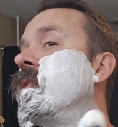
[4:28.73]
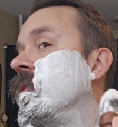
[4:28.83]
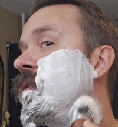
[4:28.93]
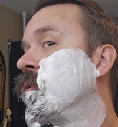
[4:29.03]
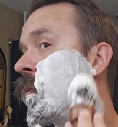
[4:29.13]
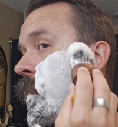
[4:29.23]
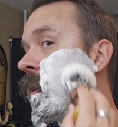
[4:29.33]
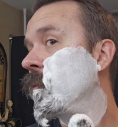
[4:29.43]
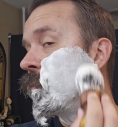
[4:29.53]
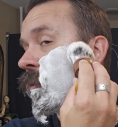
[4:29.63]
and they still
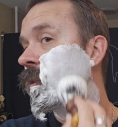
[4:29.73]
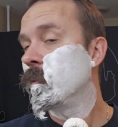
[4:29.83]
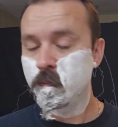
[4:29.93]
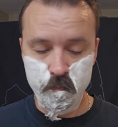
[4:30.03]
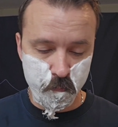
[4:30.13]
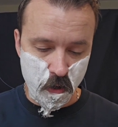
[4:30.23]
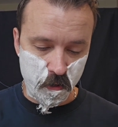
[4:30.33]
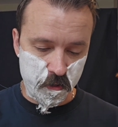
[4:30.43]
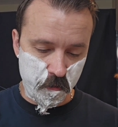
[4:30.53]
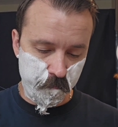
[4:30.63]
rebelled and were little
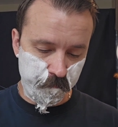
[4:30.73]
punks.